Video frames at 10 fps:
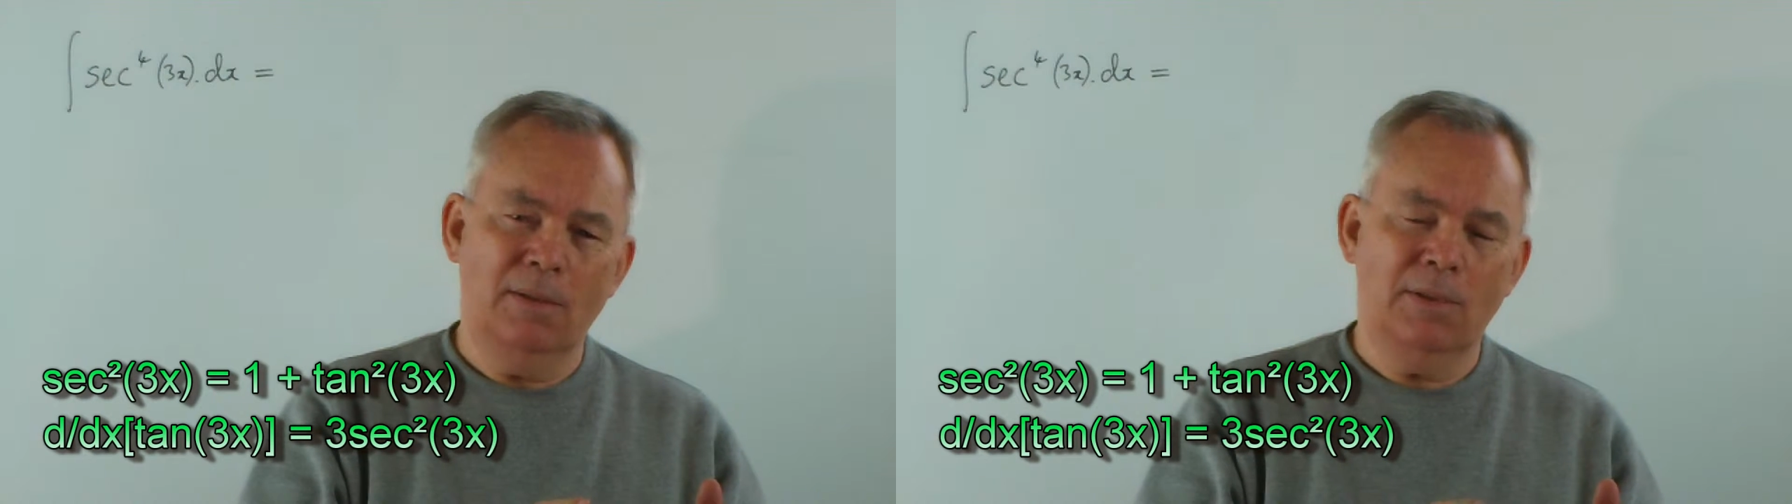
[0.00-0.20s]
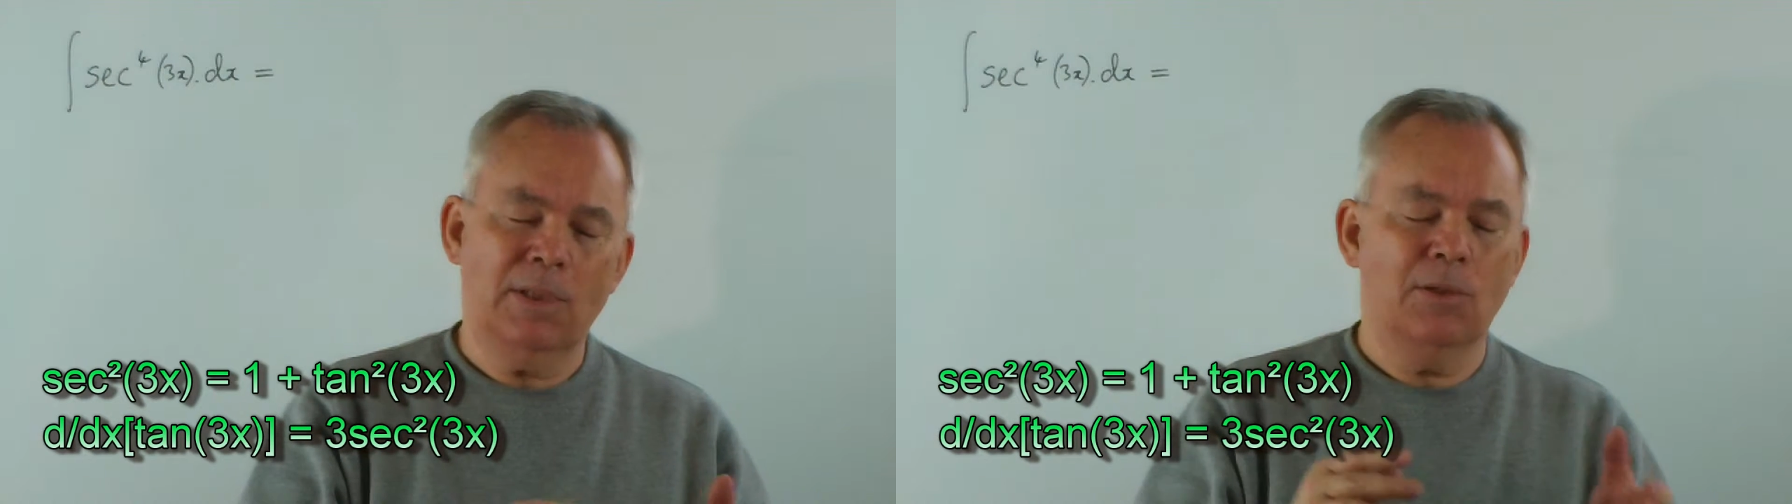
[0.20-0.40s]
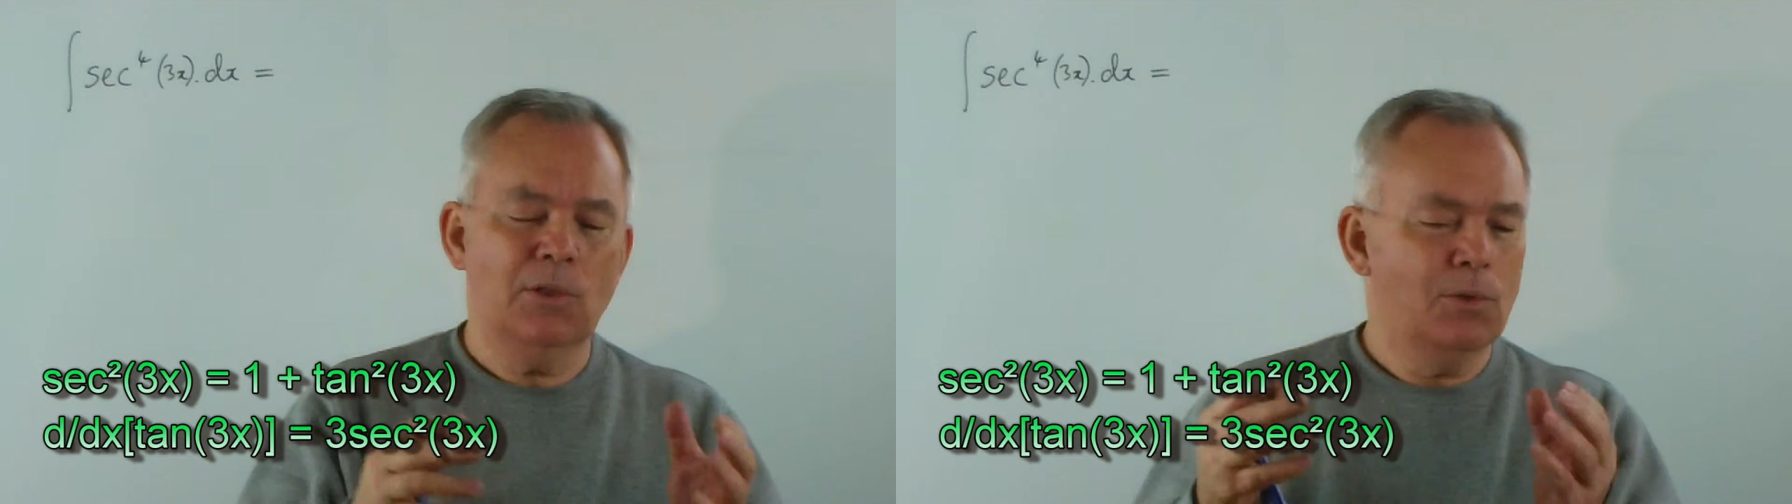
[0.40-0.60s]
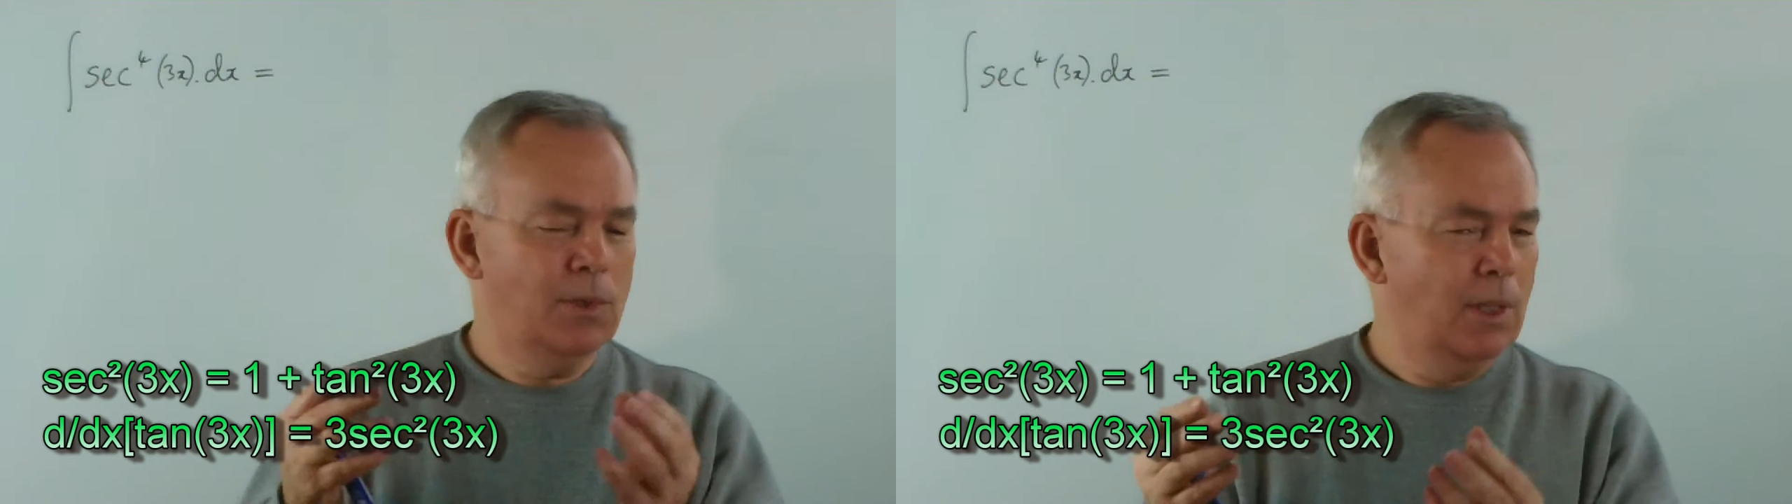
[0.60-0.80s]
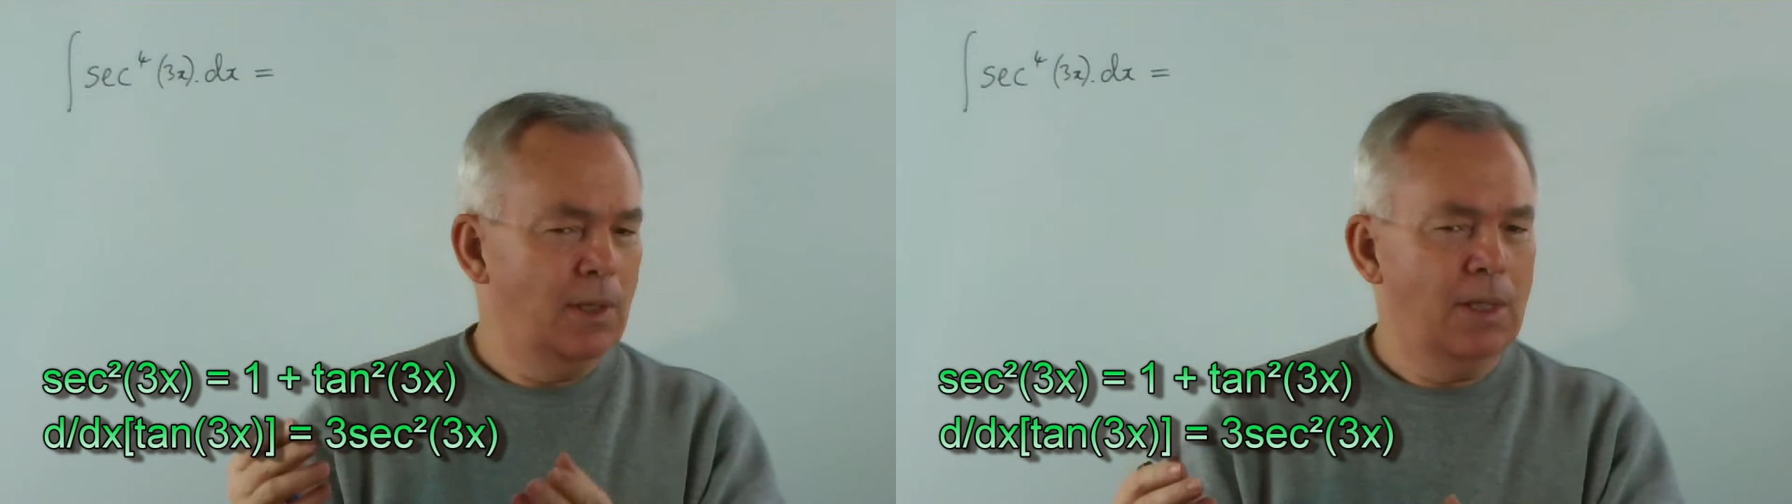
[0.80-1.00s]
so it's
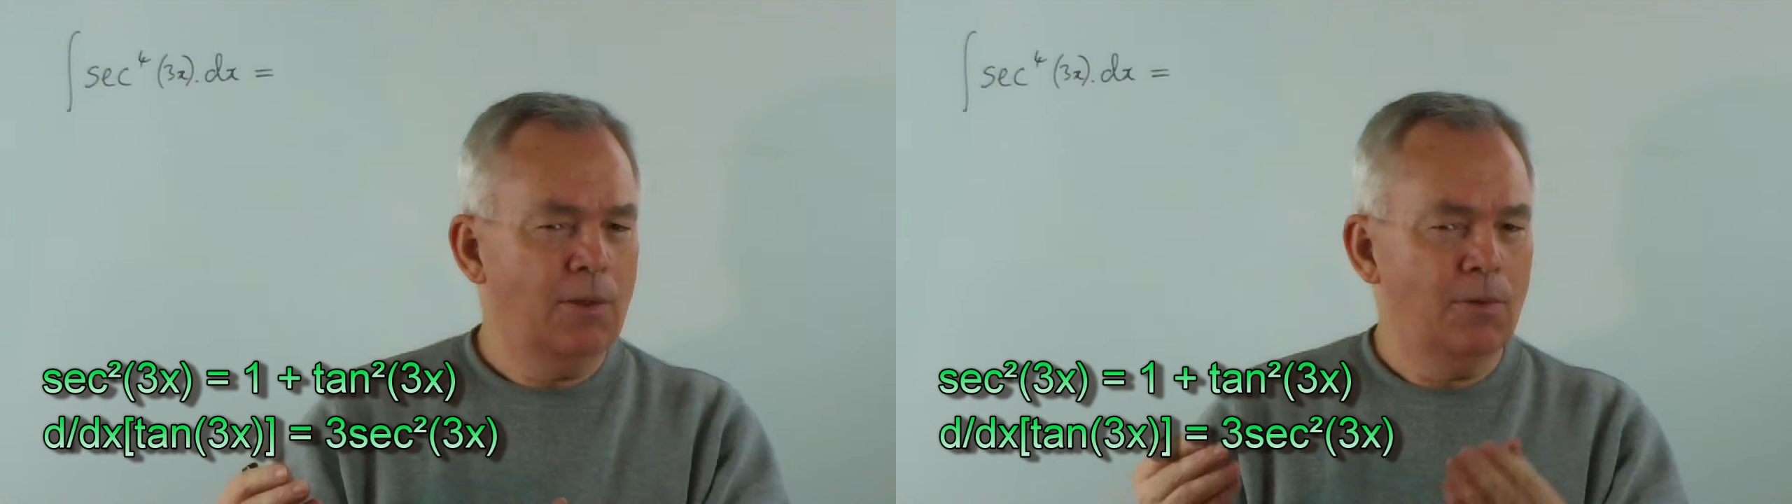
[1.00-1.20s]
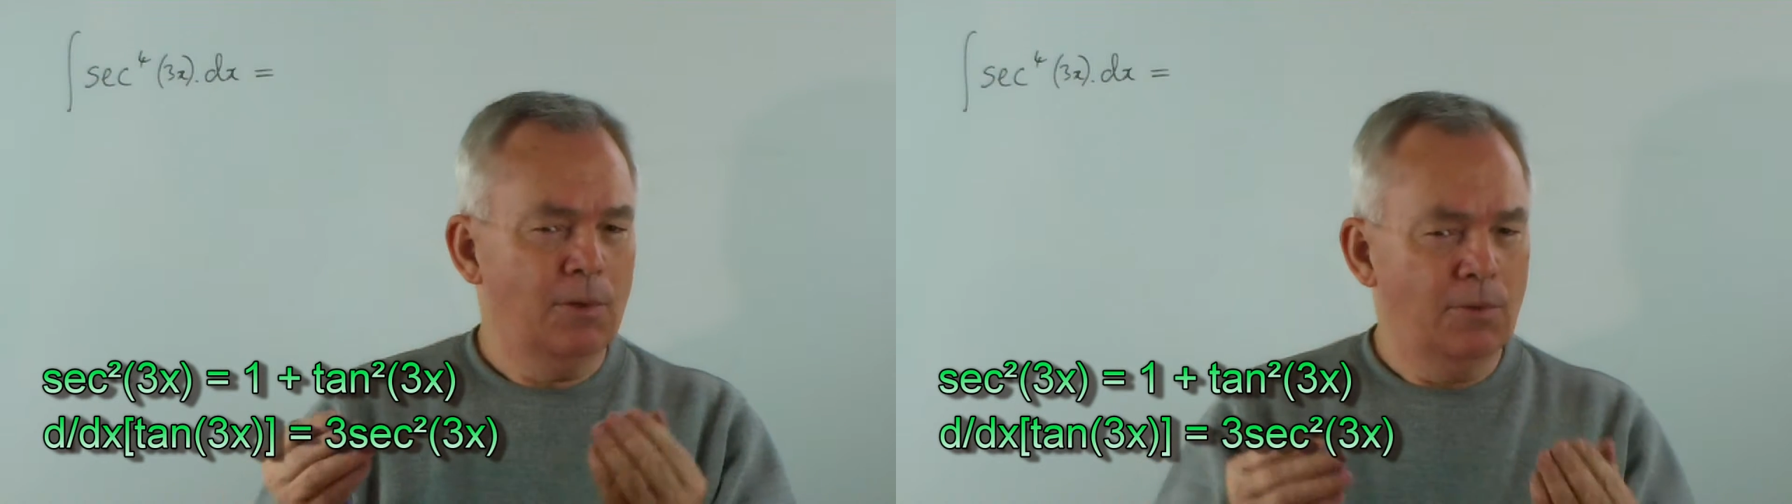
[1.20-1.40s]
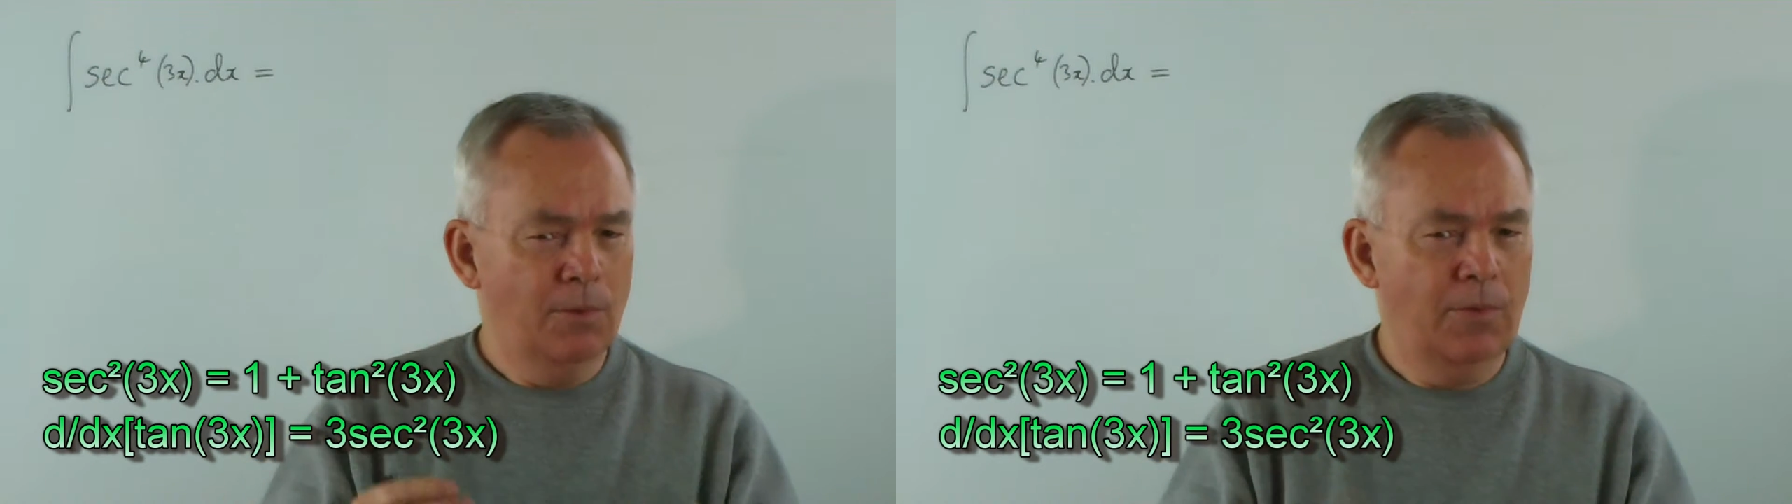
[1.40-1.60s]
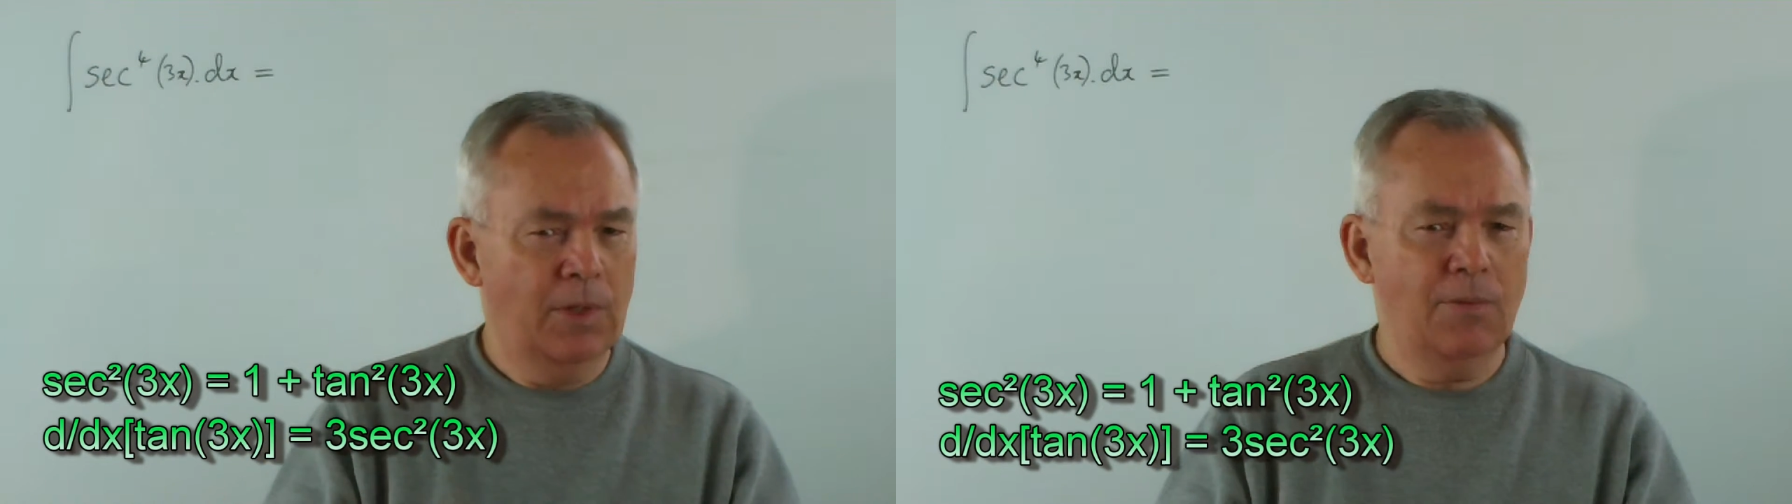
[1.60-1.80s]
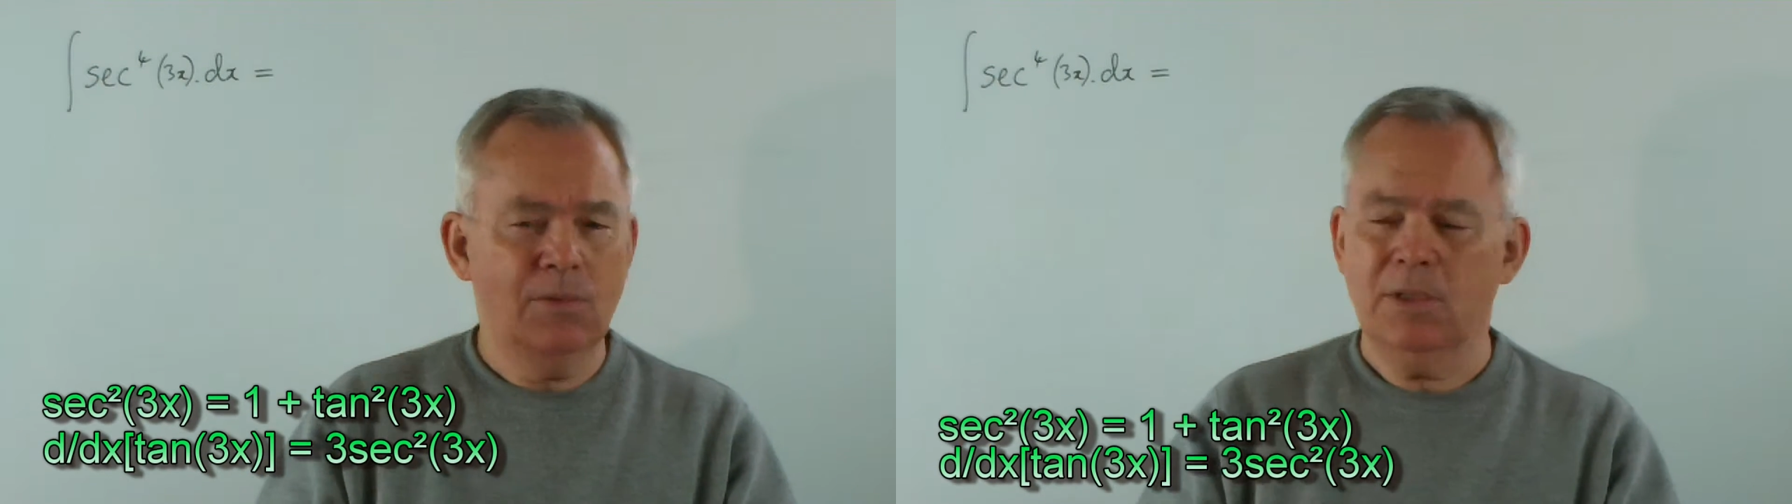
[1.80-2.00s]
also linked through
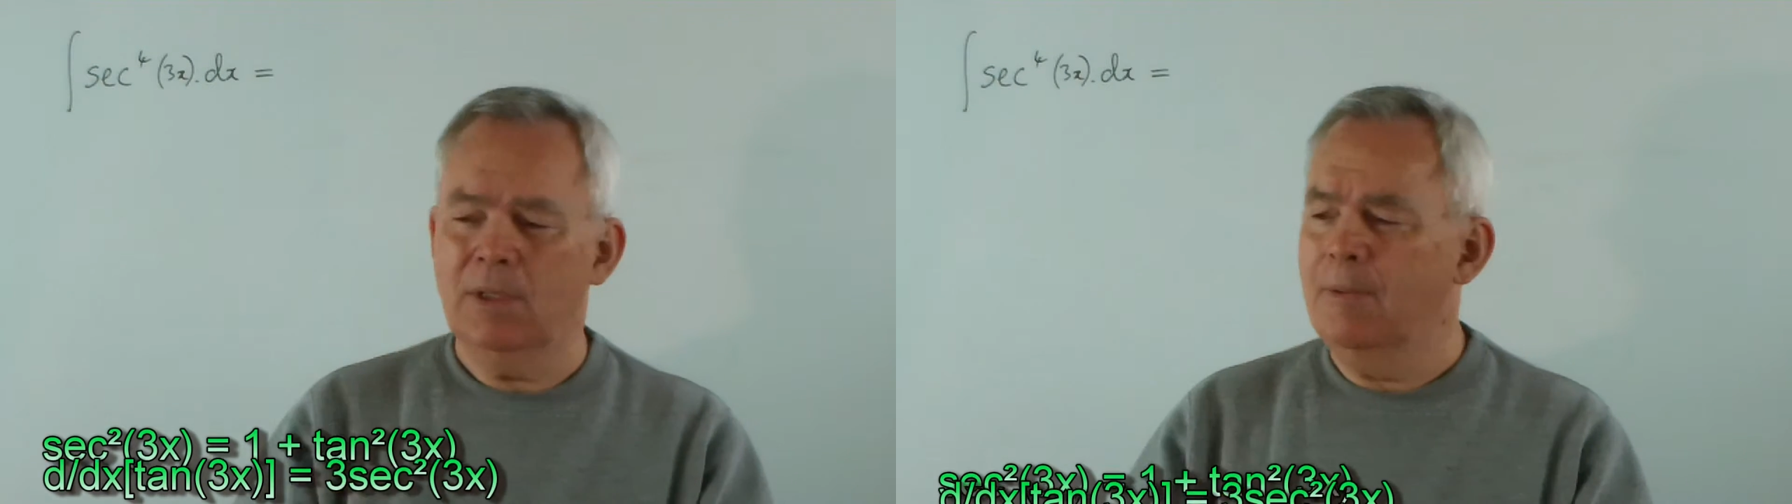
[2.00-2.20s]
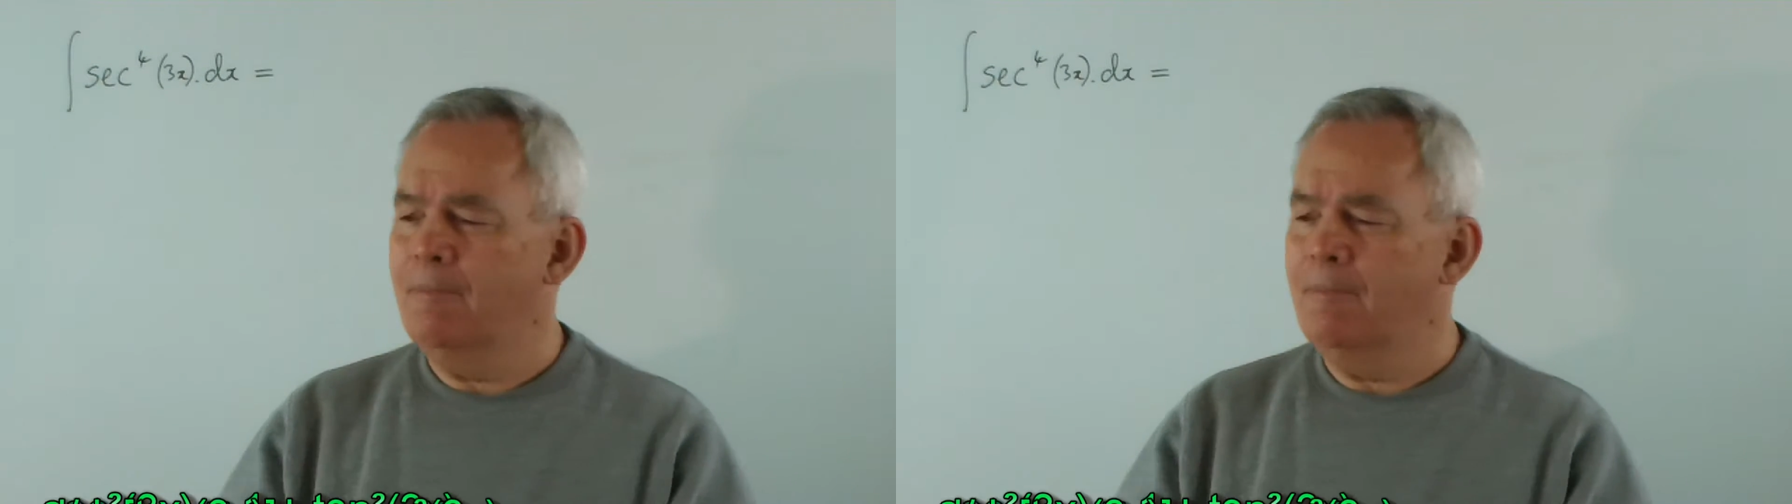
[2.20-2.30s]
derivatives.